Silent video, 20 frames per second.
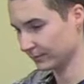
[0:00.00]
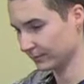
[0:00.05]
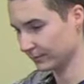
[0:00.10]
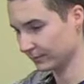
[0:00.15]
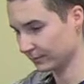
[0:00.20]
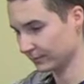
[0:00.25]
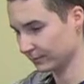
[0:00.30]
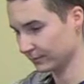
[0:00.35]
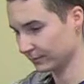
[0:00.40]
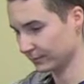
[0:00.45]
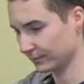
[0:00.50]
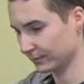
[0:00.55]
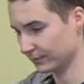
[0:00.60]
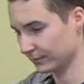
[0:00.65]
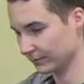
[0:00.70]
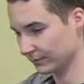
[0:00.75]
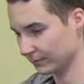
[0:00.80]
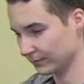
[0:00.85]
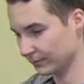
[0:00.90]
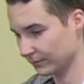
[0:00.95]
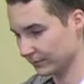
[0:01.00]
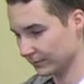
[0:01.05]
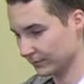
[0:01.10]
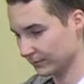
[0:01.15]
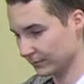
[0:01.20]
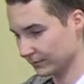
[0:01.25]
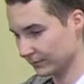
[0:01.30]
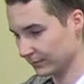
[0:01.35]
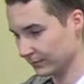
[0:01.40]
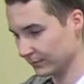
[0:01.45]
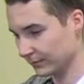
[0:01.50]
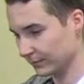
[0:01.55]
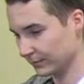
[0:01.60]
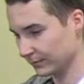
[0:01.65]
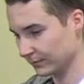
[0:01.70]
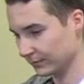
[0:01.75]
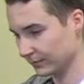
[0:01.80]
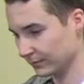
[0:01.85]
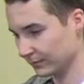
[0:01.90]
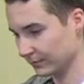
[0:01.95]

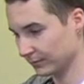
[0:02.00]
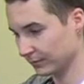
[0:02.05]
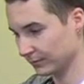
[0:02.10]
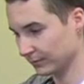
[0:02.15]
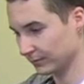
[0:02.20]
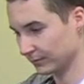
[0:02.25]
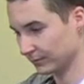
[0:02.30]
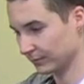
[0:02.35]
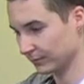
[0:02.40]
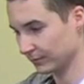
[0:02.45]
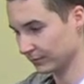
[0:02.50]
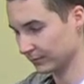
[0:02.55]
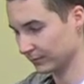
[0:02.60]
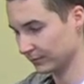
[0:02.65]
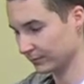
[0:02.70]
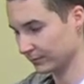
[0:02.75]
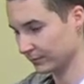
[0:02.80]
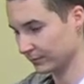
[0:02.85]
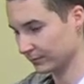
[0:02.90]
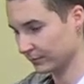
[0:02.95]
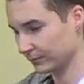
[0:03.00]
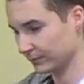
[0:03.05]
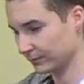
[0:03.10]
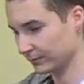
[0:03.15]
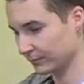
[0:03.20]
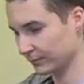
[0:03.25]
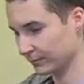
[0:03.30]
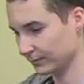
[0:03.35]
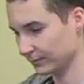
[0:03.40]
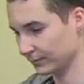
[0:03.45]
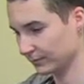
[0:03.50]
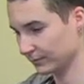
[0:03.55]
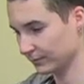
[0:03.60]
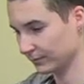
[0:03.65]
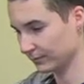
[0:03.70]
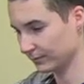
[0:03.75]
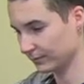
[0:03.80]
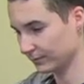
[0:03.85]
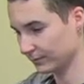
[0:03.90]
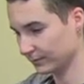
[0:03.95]

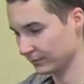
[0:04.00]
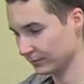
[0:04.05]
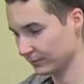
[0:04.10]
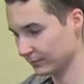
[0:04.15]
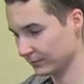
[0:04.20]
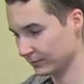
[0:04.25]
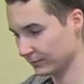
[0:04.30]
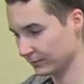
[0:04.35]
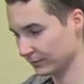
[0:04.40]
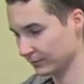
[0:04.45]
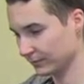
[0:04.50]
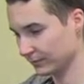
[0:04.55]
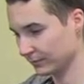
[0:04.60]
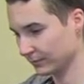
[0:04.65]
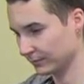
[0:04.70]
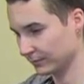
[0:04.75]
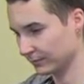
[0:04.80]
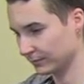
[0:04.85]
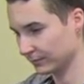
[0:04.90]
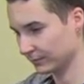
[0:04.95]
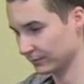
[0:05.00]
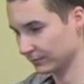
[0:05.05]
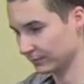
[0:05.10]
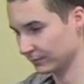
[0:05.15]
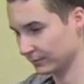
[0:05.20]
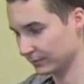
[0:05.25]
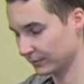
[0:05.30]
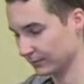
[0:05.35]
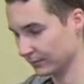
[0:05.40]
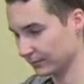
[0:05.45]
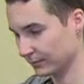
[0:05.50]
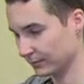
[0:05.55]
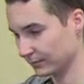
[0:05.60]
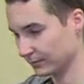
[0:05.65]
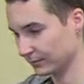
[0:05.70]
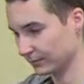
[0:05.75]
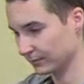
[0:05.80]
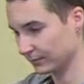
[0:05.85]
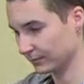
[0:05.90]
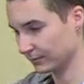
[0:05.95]

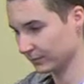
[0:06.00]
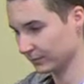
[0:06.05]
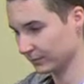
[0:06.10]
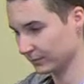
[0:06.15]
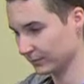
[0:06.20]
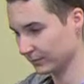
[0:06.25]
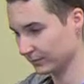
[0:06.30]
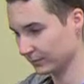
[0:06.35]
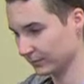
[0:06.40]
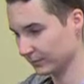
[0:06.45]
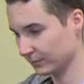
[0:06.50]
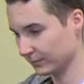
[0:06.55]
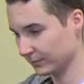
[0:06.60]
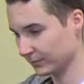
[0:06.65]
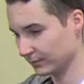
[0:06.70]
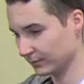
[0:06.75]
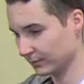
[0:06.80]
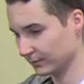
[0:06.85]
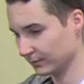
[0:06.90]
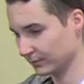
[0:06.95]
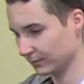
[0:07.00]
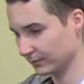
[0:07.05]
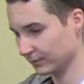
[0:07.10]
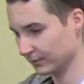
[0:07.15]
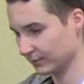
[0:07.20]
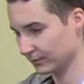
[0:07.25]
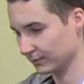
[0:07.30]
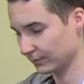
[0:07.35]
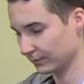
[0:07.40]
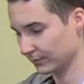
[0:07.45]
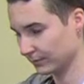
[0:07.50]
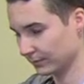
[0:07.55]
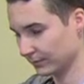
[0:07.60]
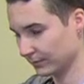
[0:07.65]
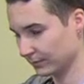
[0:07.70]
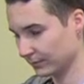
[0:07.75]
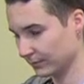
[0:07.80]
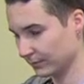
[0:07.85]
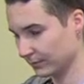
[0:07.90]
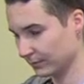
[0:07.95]
[no speech]